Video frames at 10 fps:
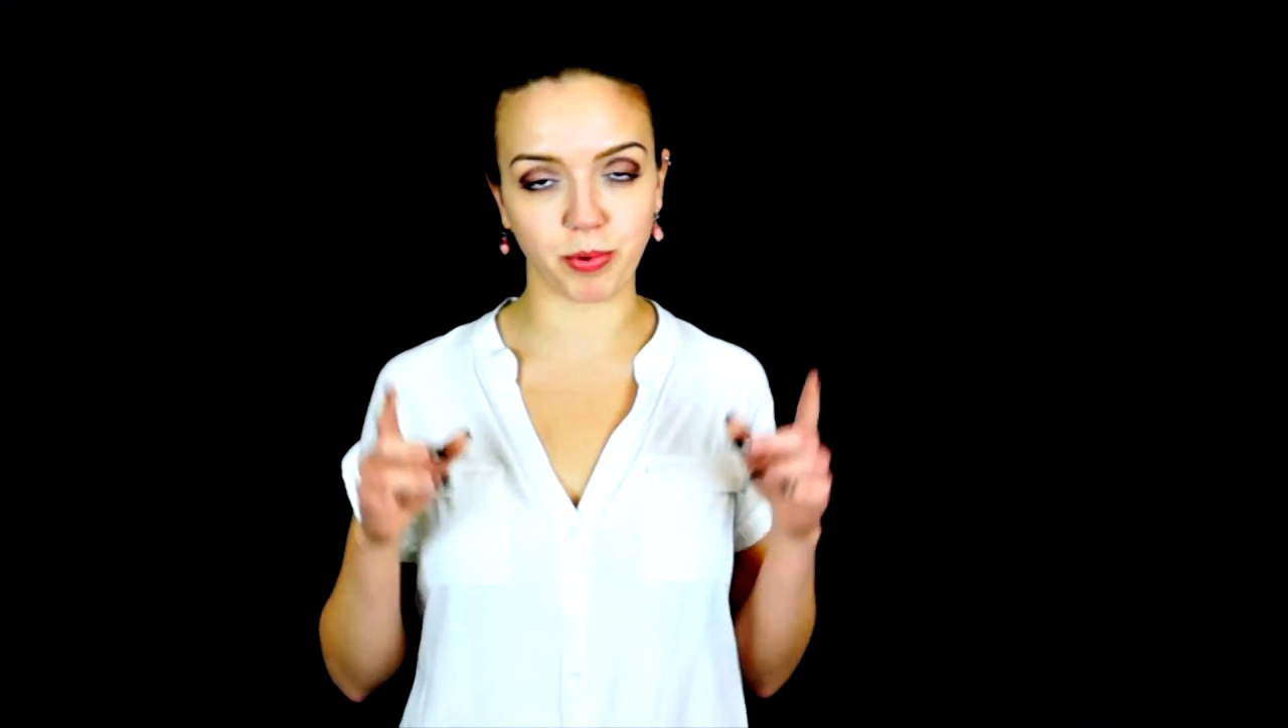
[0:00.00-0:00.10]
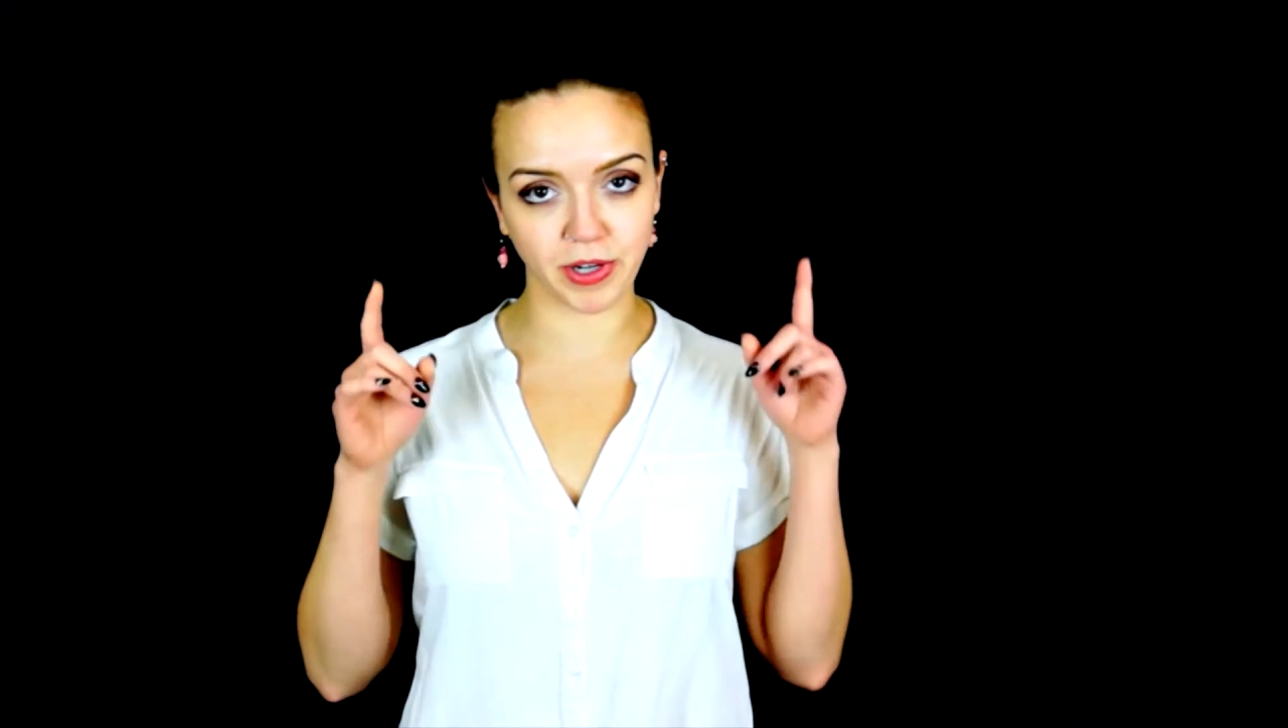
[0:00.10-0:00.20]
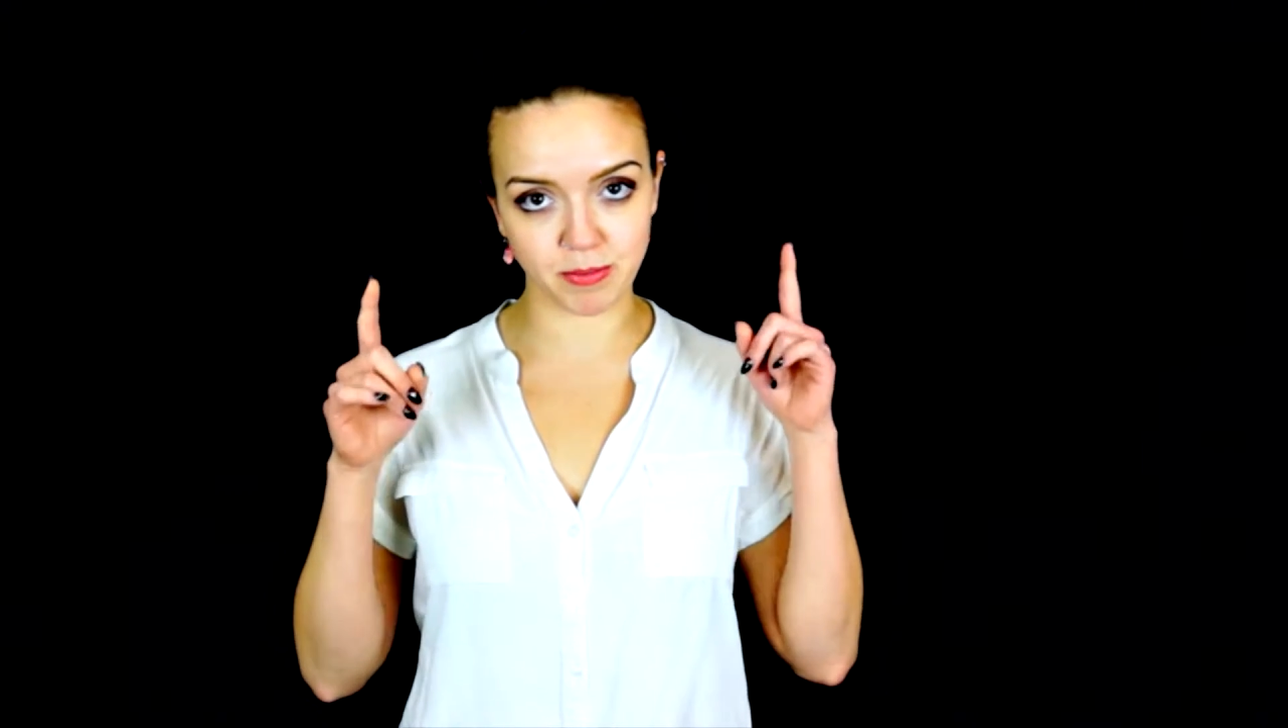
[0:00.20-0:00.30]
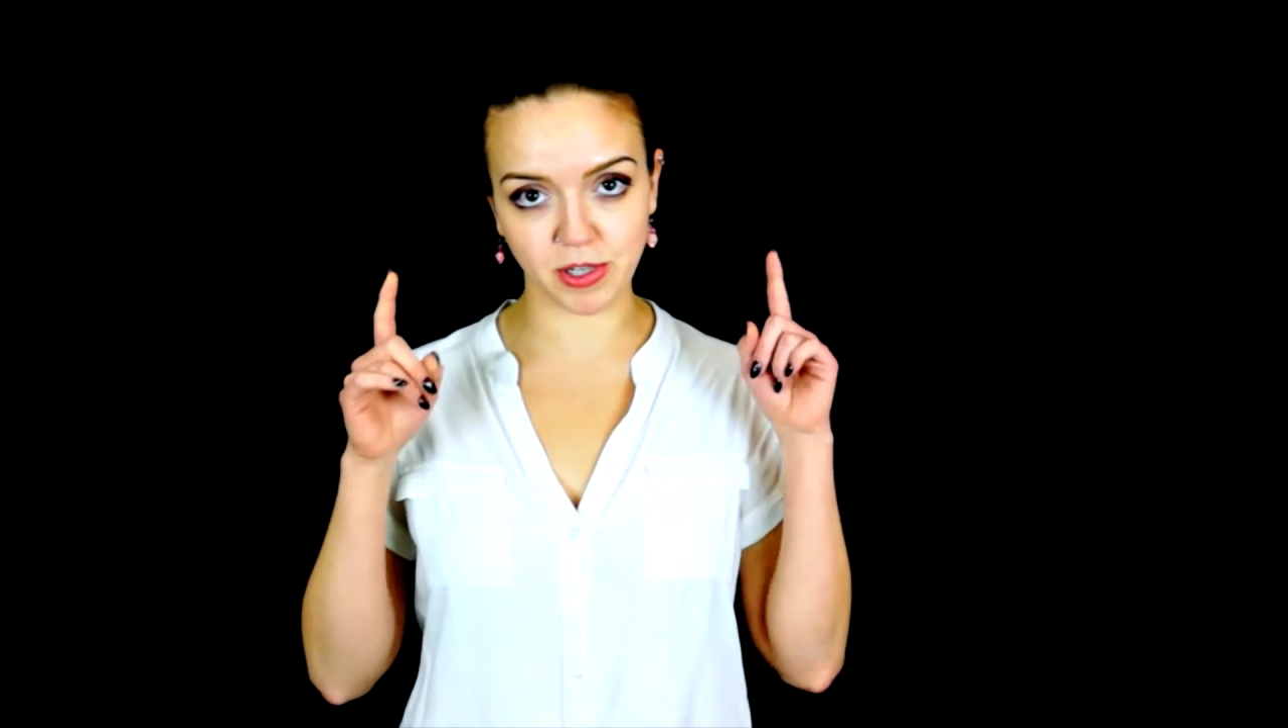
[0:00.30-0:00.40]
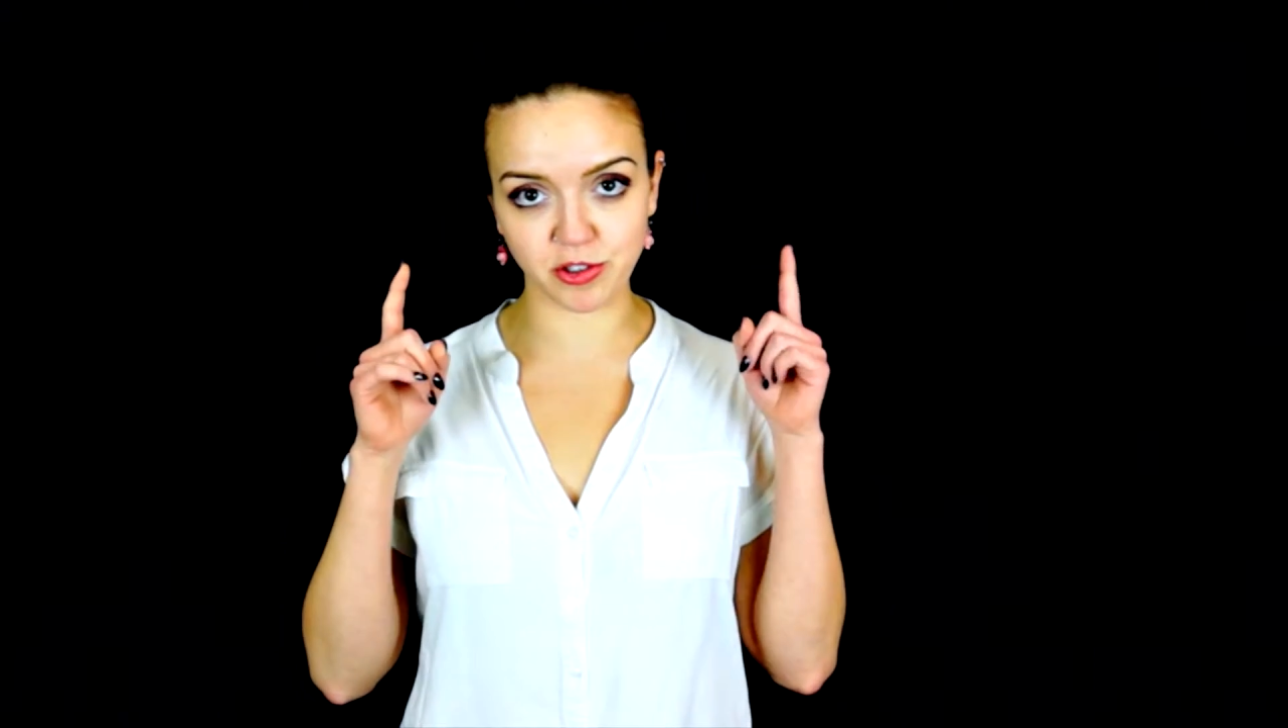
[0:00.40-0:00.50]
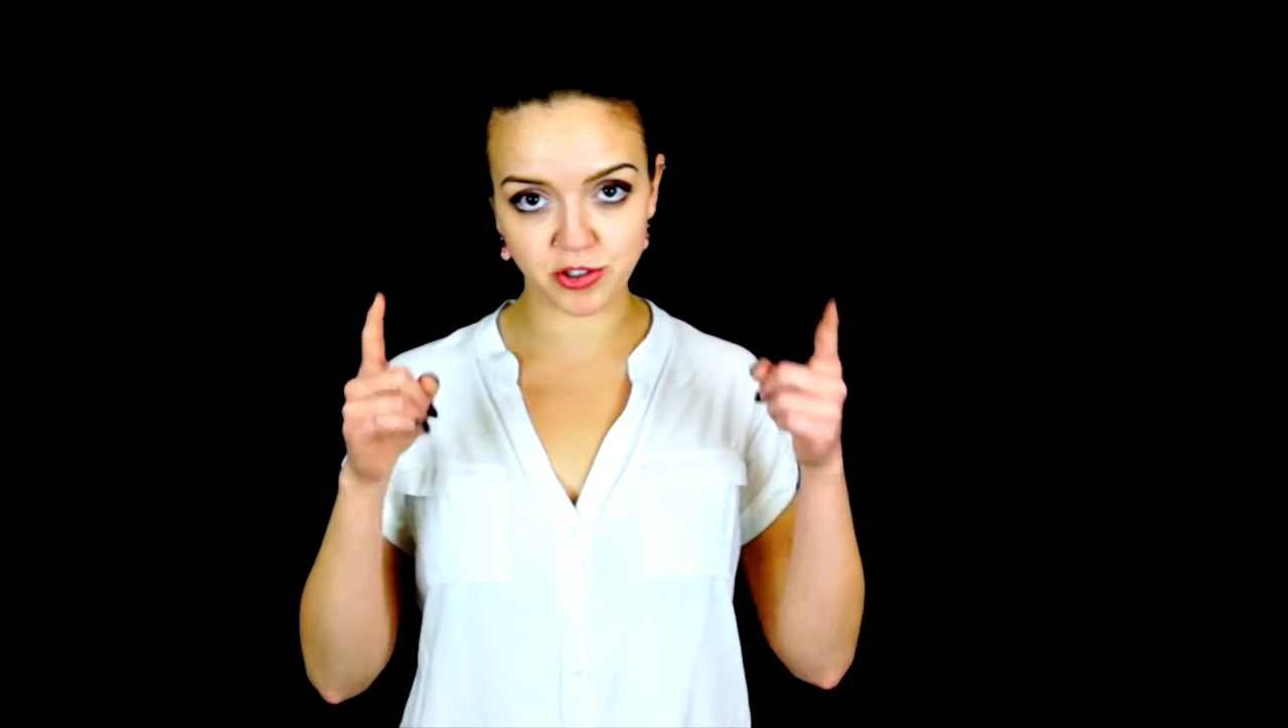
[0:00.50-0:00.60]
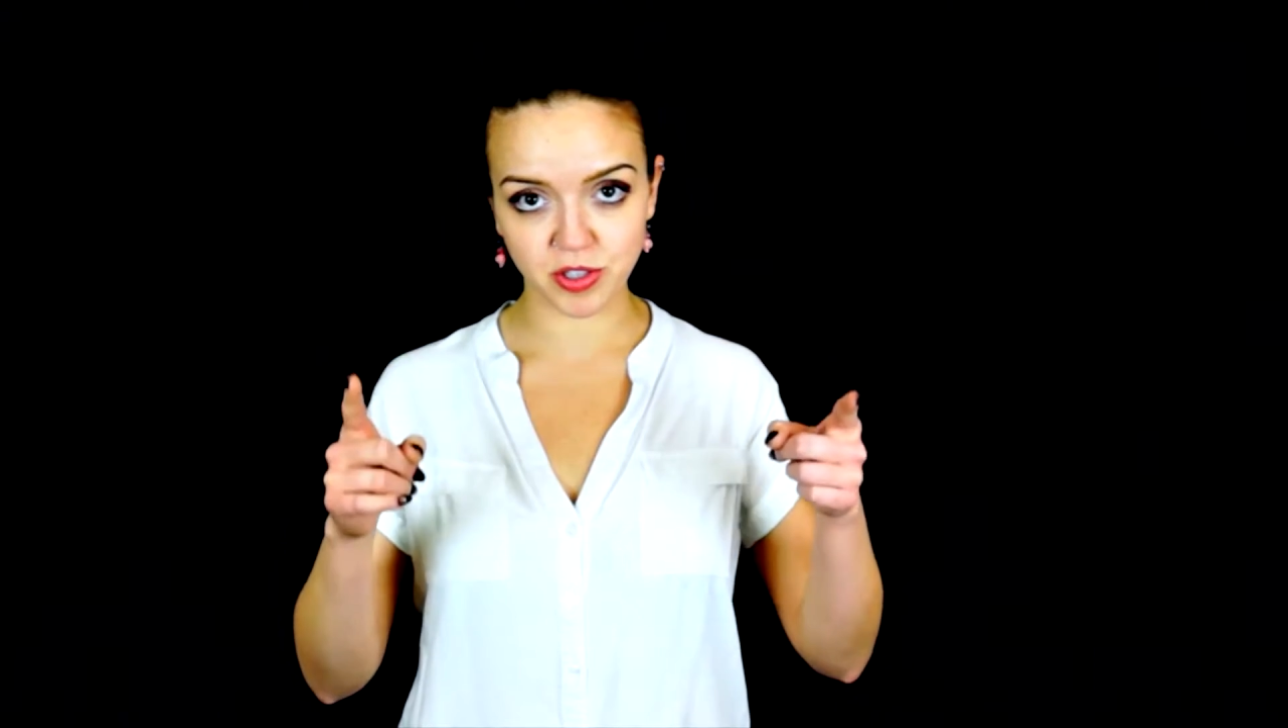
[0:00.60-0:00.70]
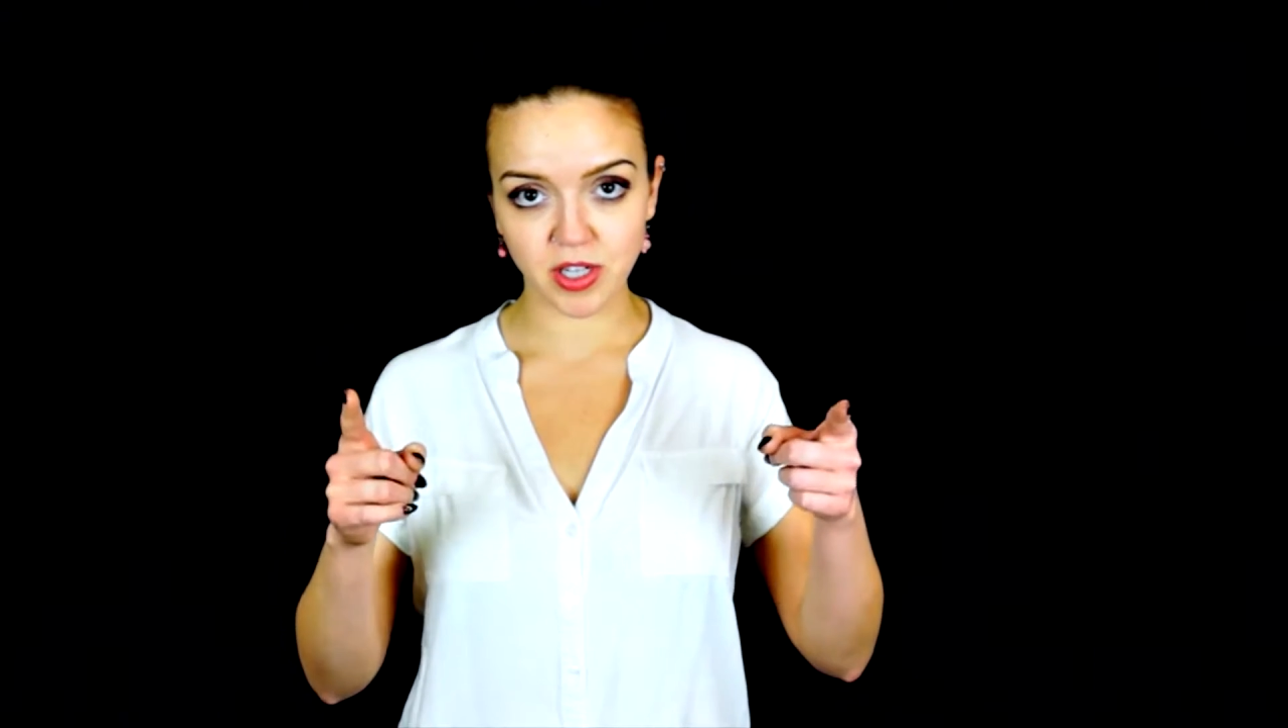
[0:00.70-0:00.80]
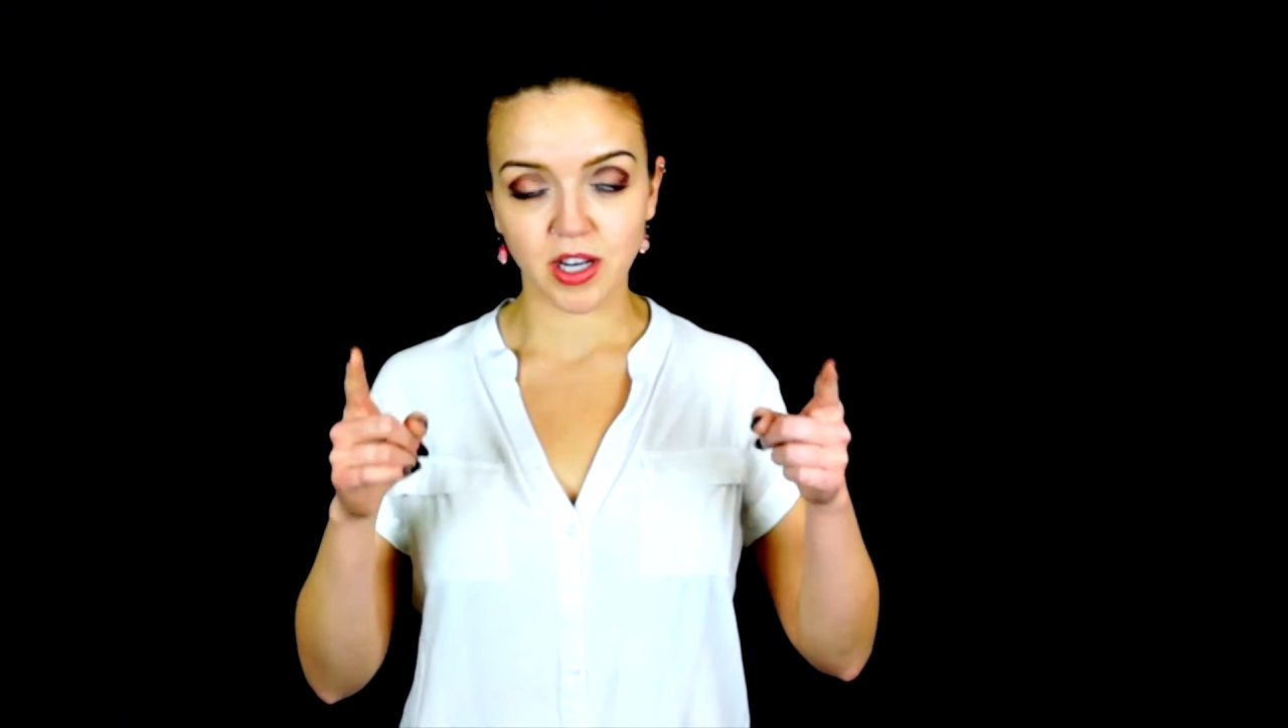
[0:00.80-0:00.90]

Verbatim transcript: pretty much,